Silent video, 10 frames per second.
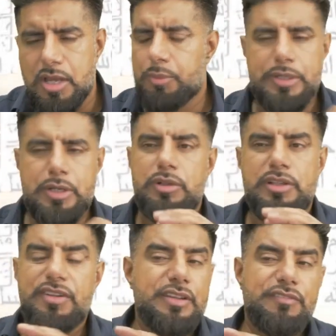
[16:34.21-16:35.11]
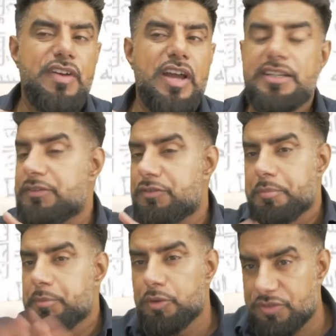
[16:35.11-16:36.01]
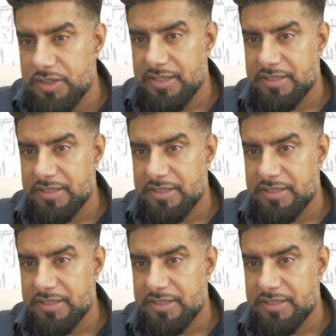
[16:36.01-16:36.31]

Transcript: We don't even, in fact, he removed